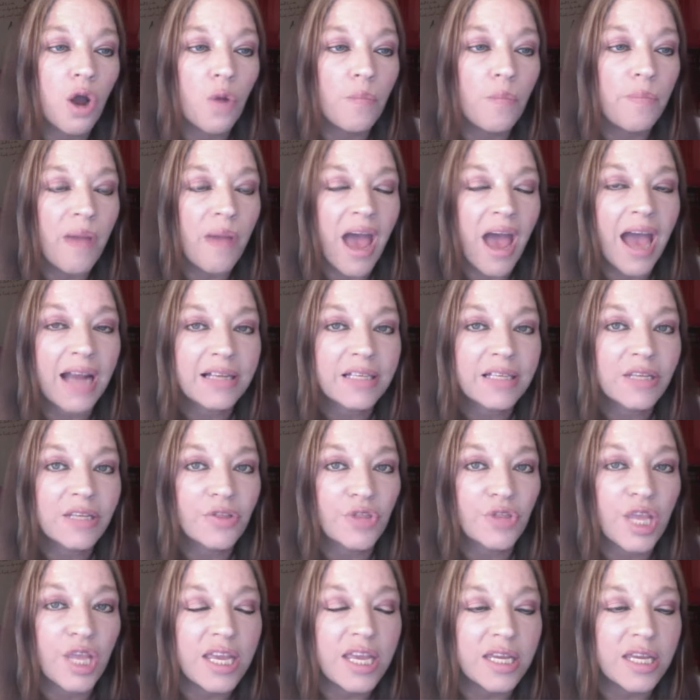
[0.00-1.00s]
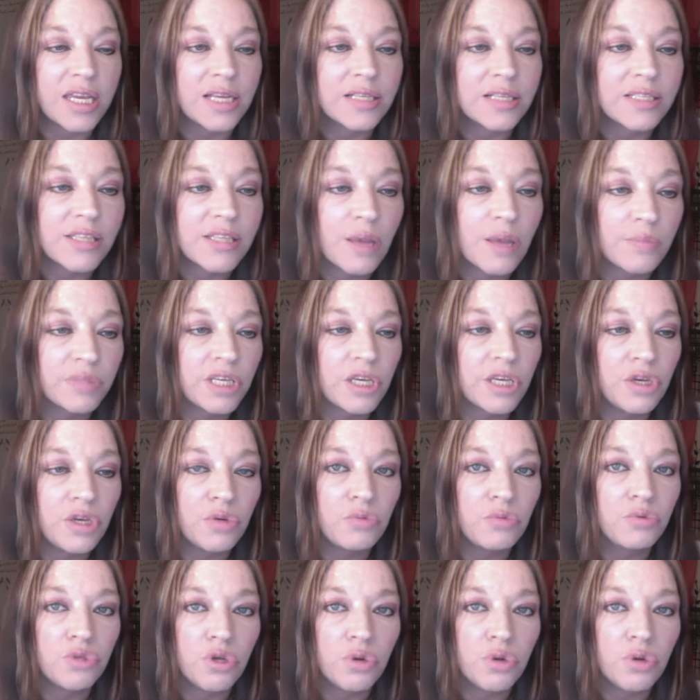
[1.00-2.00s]
back to thinking something
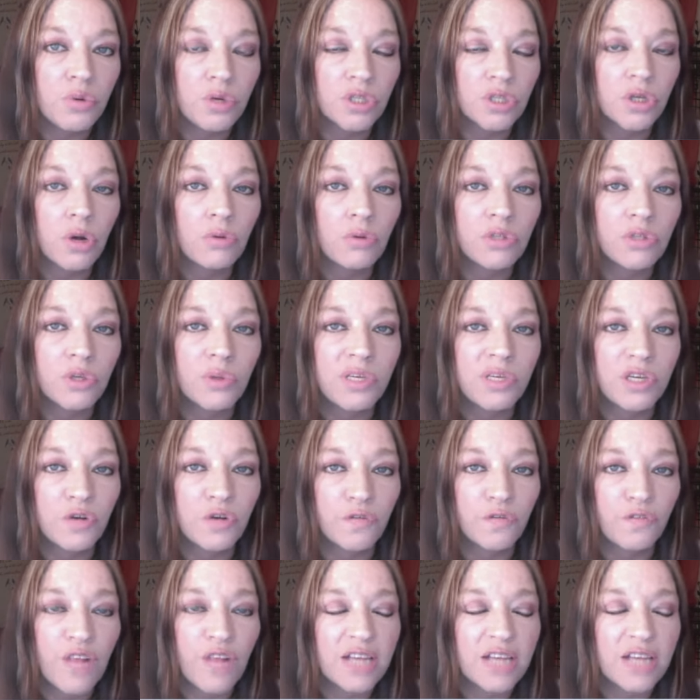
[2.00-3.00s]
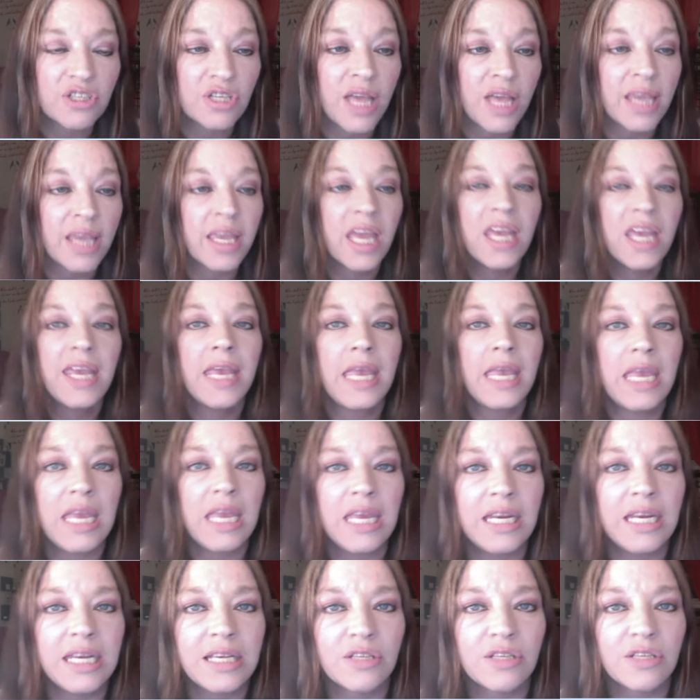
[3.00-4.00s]
you do or don't do in your flesh, like
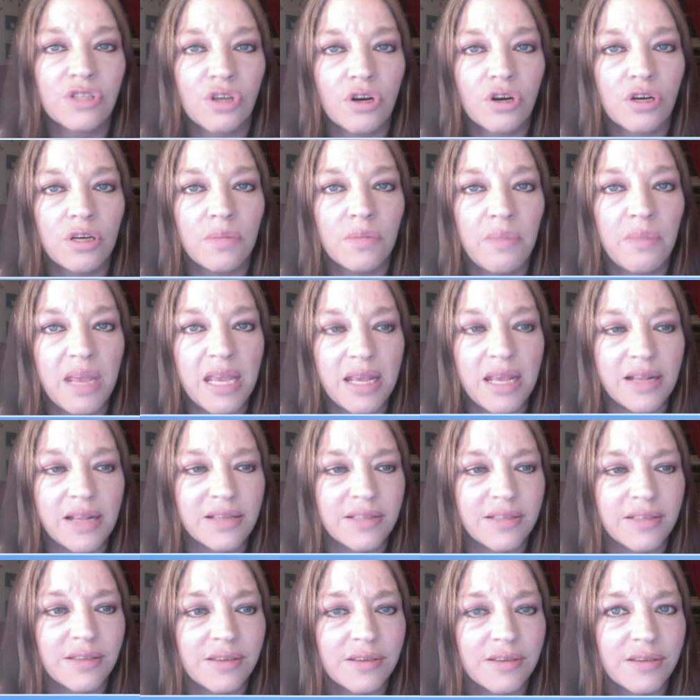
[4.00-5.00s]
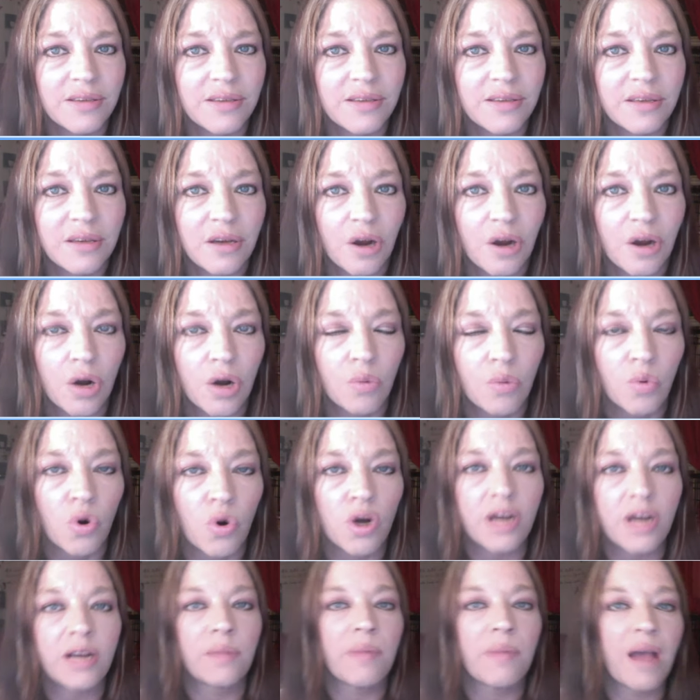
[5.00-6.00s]
eating certain meats? or
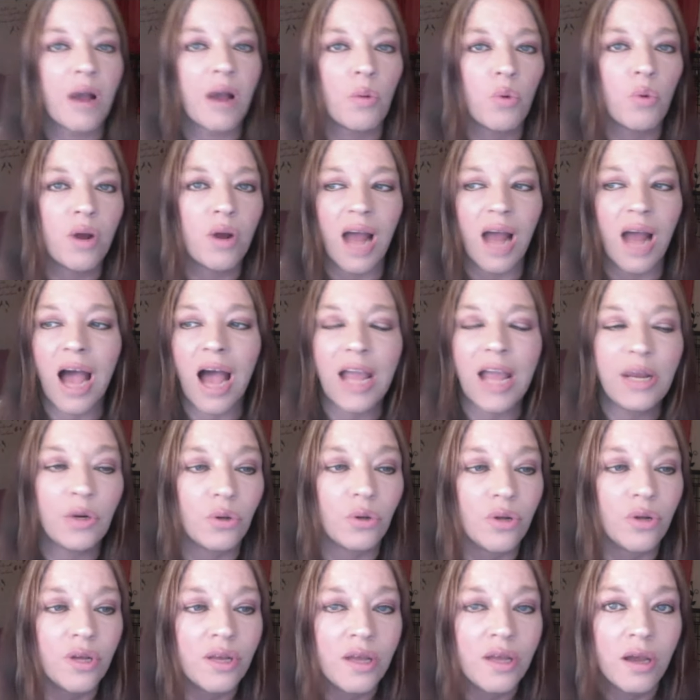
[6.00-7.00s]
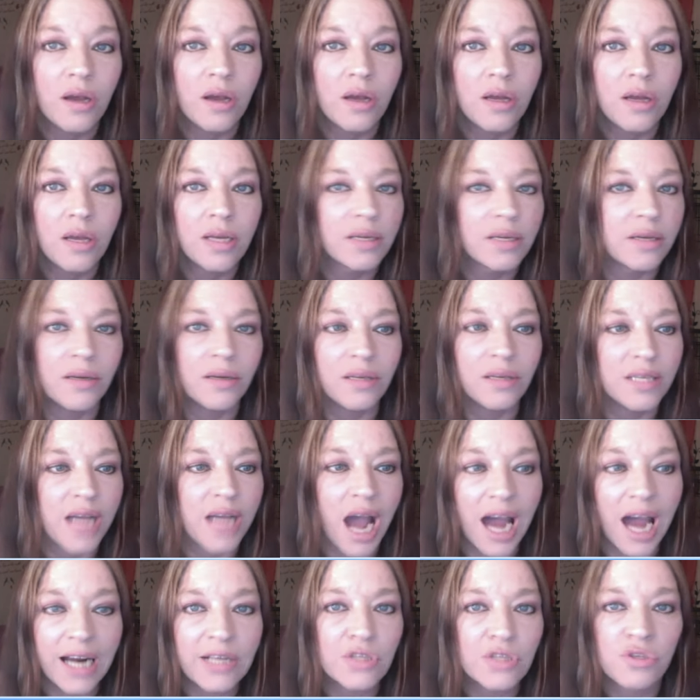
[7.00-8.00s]
worried about what idol.
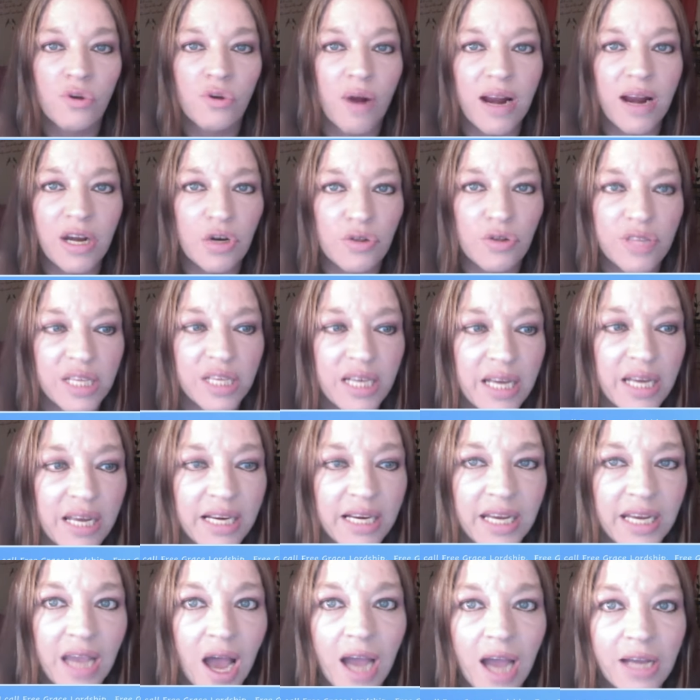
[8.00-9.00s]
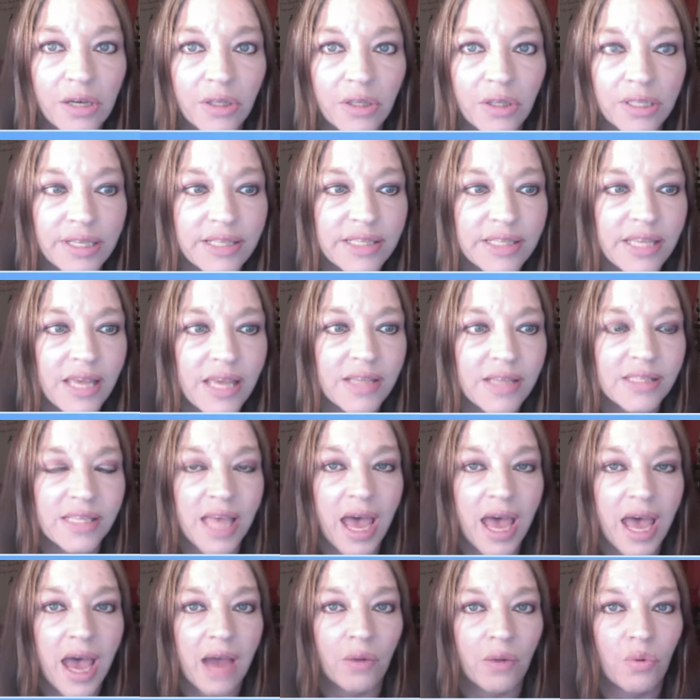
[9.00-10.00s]
God is greater than any idol. It says
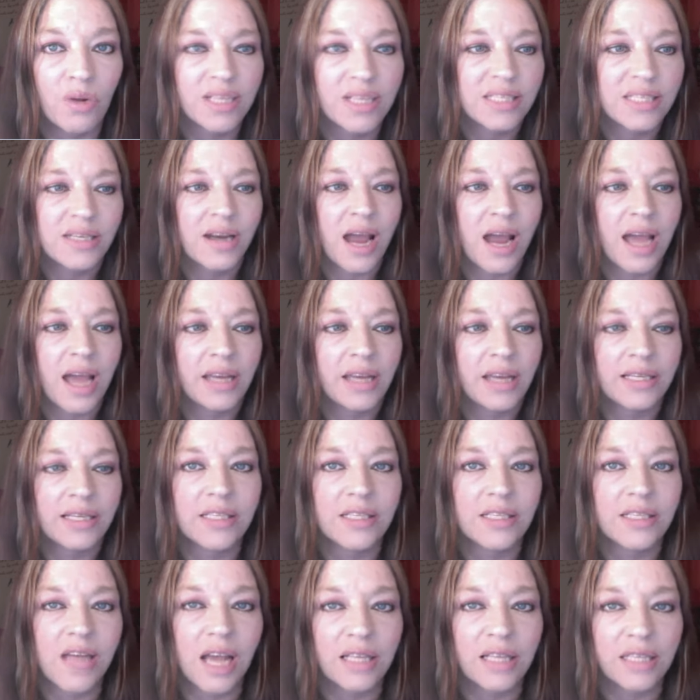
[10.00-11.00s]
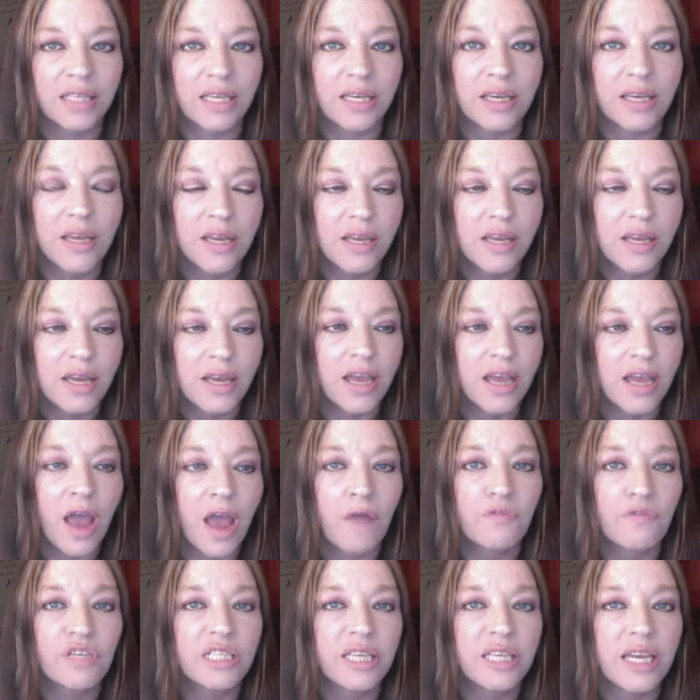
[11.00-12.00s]
that. What's an idol? It's nothing. It,
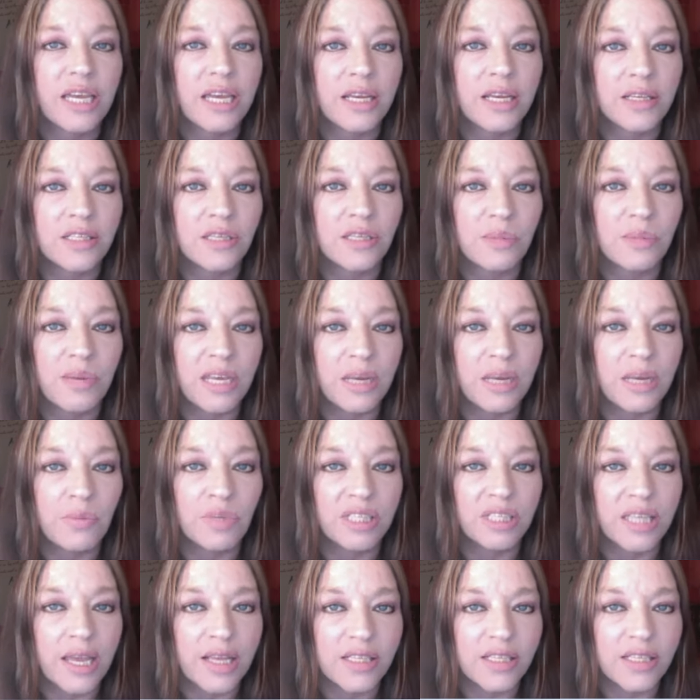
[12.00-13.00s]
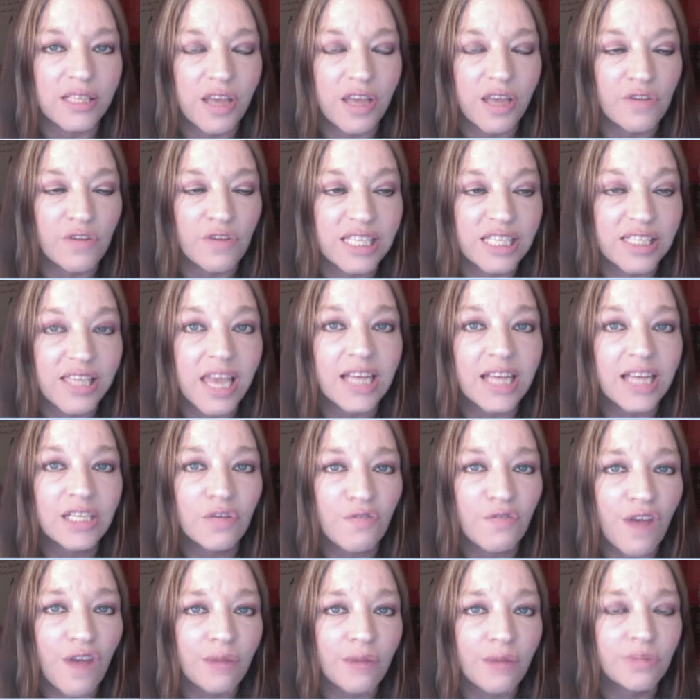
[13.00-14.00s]
everything is to be eaten with thanksgiving, it's
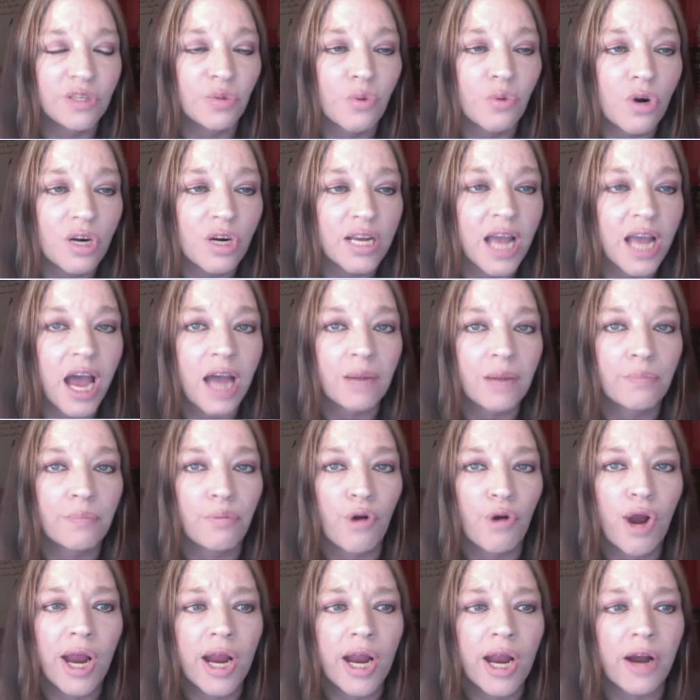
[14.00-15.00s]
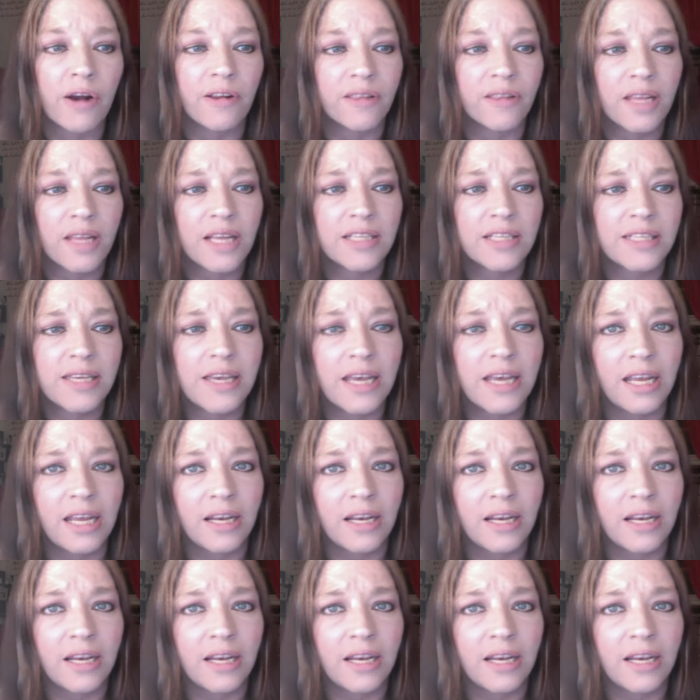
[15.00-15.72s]
sanctified with the word of God and prayer. That's it.